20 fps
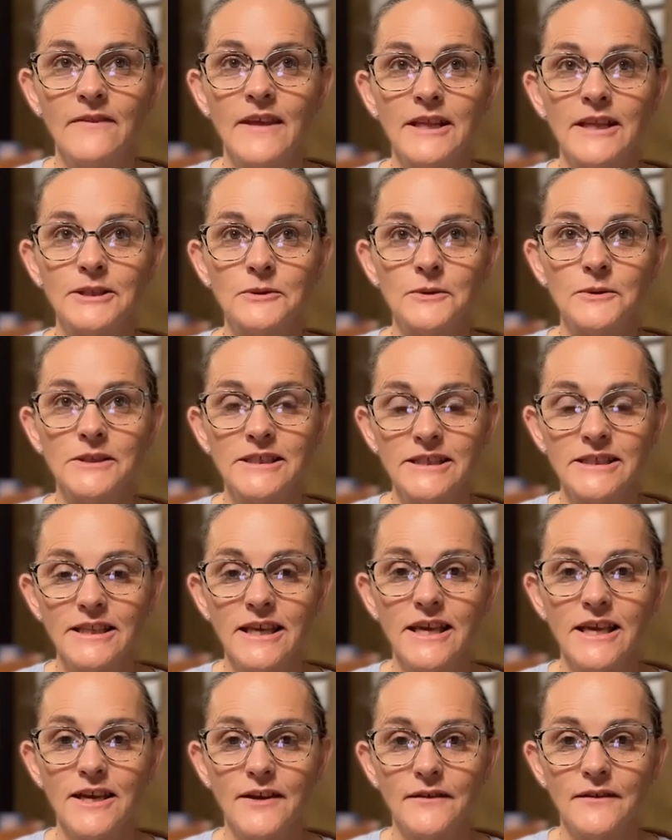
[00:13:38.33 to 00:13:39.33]
And that's what's
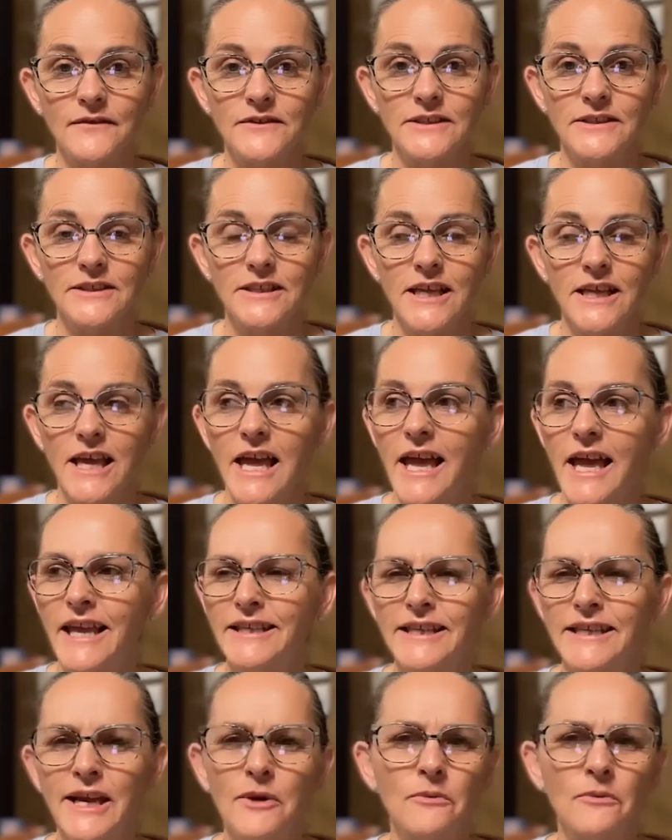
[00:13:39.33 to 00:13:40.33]
left.
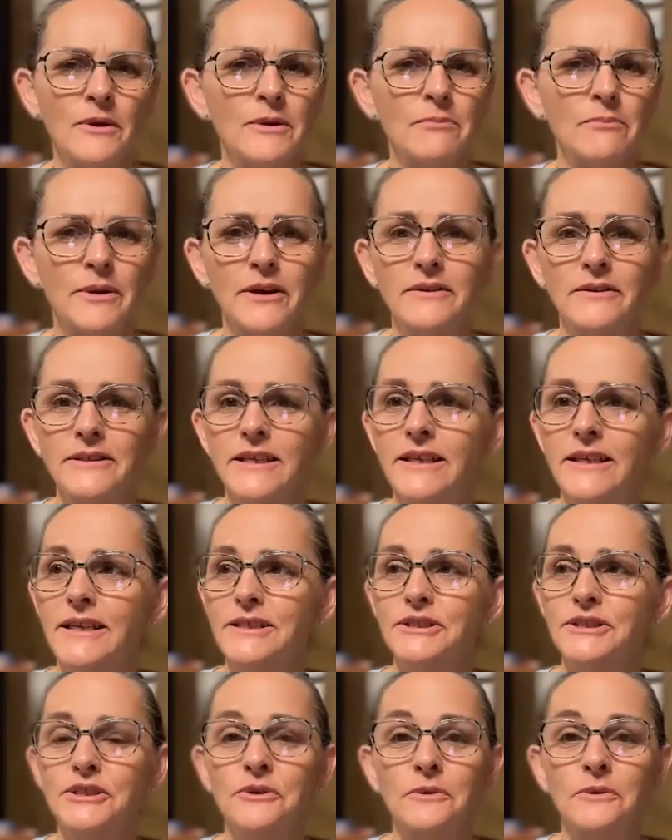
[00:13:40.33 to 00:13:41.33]
And yet we build it
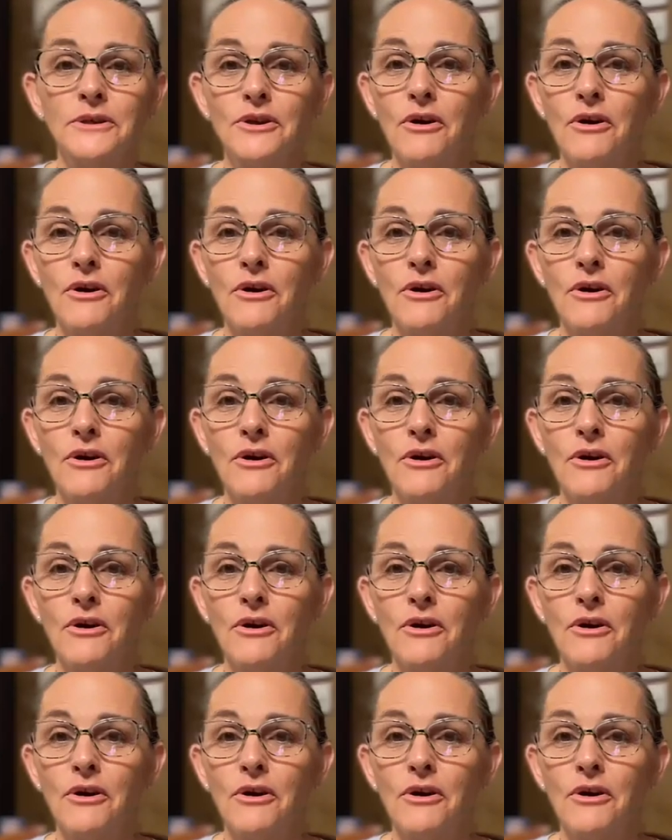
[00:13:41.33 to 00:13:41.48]
and